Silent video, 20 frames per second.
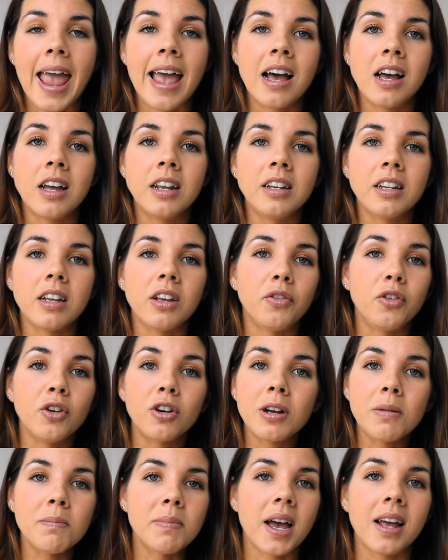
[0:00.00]
And if
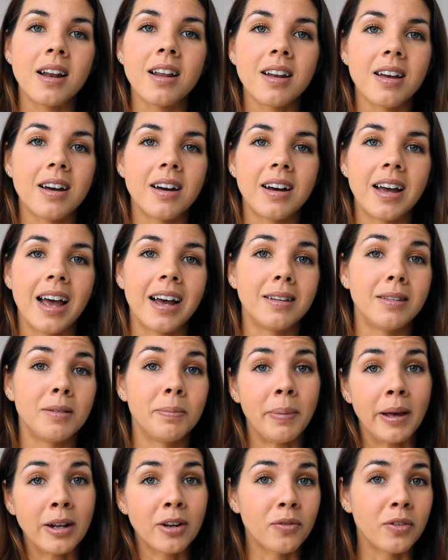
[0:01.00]
your competitor has
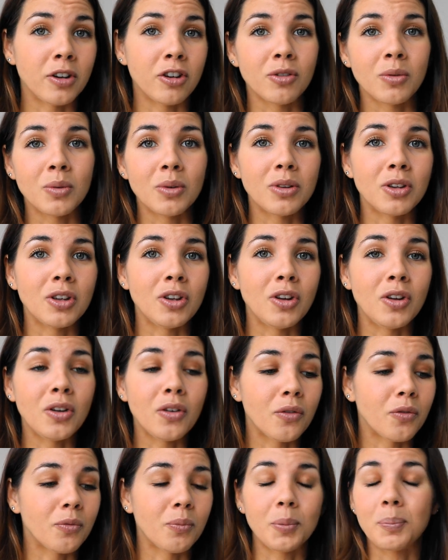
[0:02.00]
better visuals than
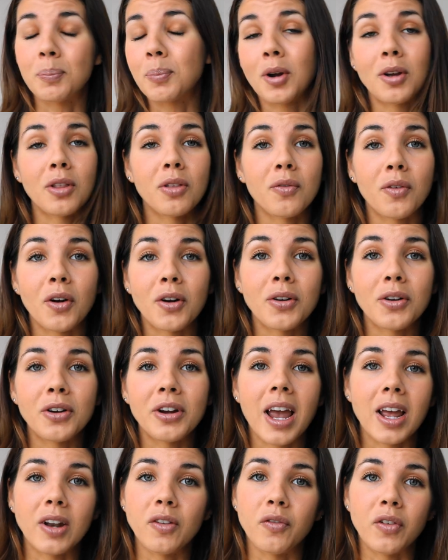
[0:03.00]
you for both
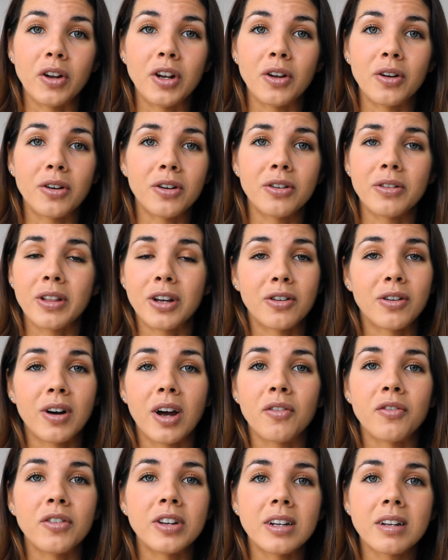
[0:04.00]
photo and video, their
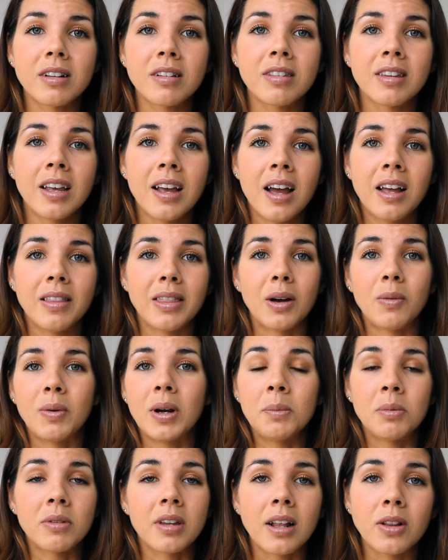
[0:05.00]
graphics, their
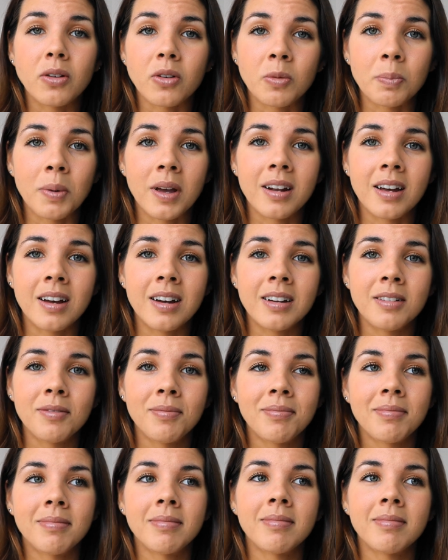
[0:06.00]
website looks better